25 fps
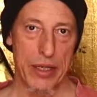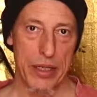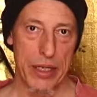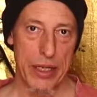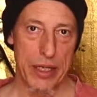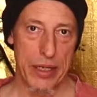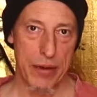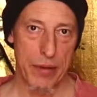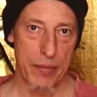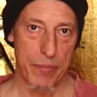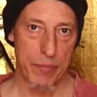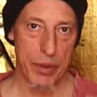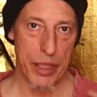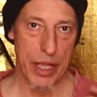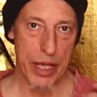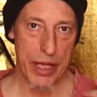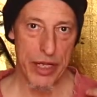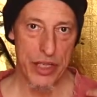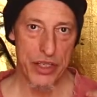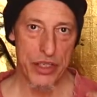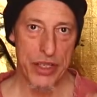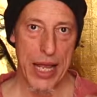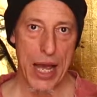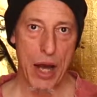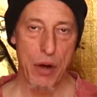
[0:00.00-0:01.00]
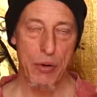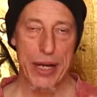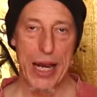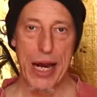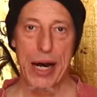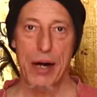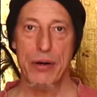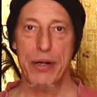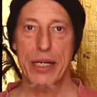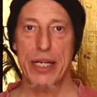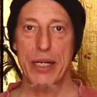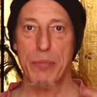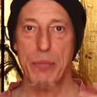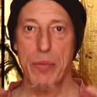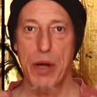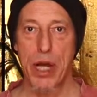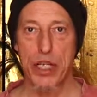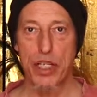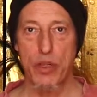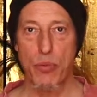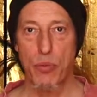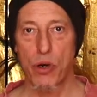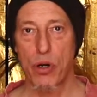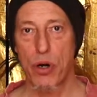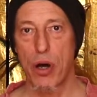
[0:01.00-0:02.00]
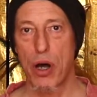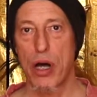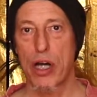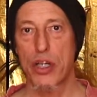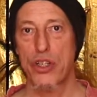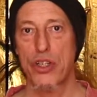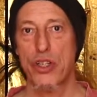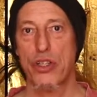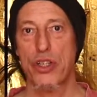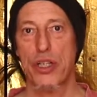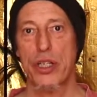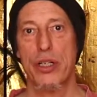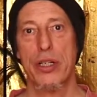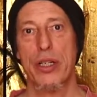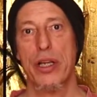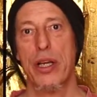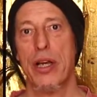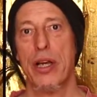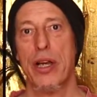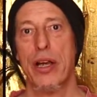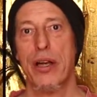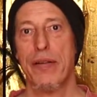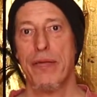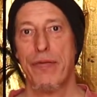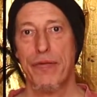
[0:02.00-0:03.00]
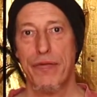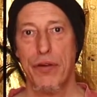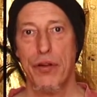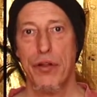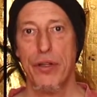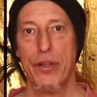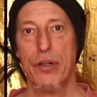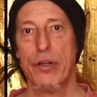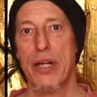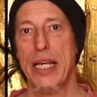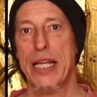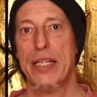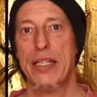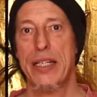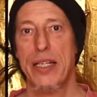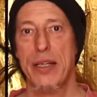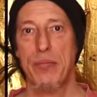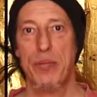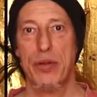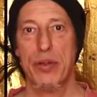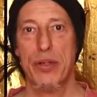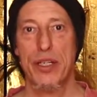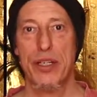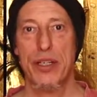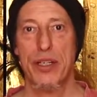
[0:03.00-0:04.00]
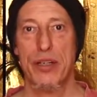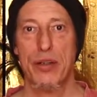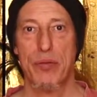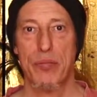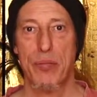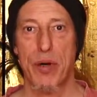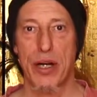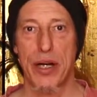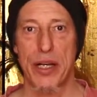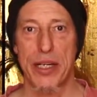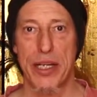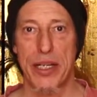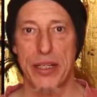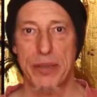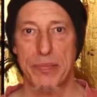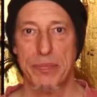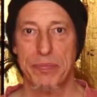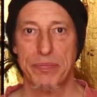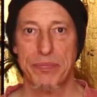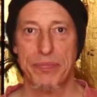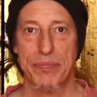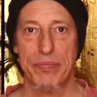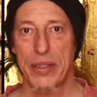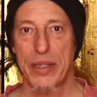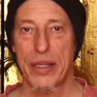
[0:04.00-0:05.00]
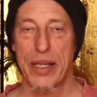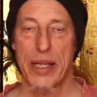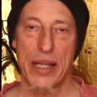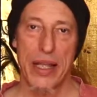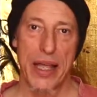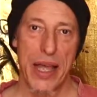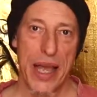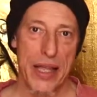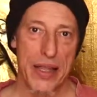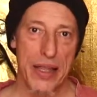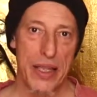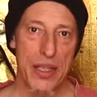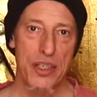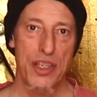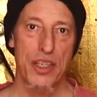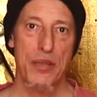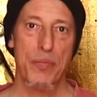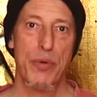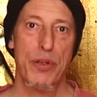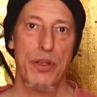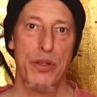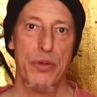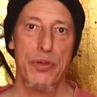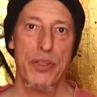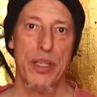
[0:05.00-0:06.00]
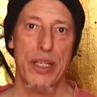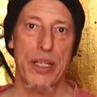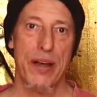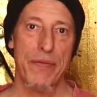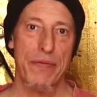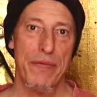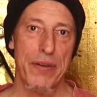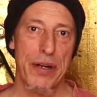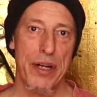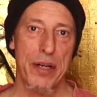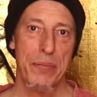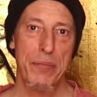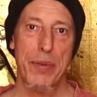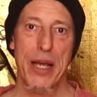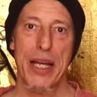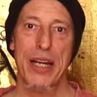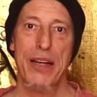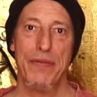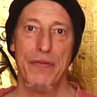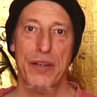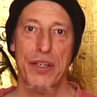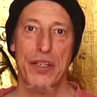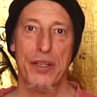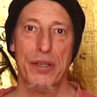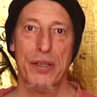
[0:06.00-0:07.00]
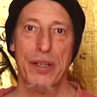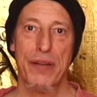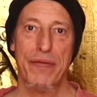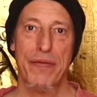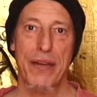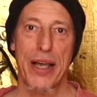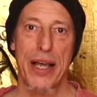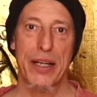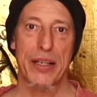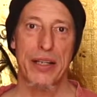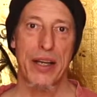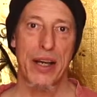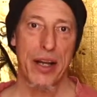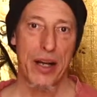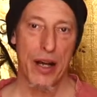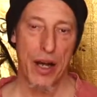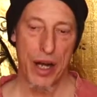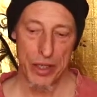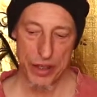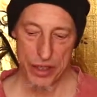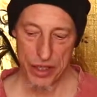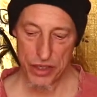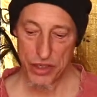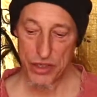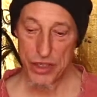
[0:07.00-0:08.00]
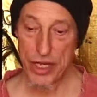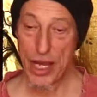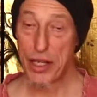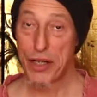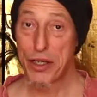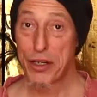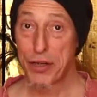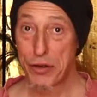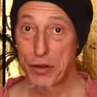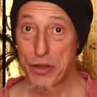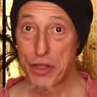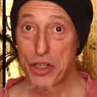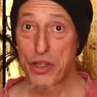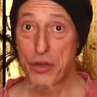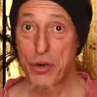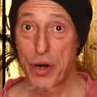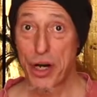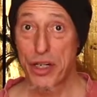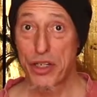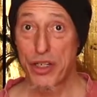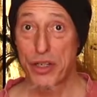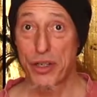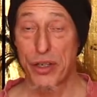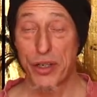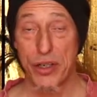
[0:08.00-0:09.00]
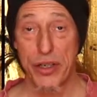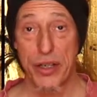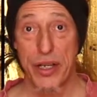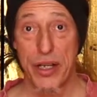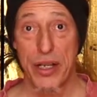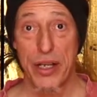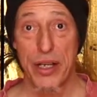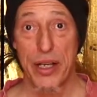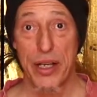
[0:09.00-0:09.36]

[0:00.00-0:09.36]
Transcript: The blood is now carrying much more oxygen further and deeper into your body. And this is producing a very beneficial effect on the cellular structure.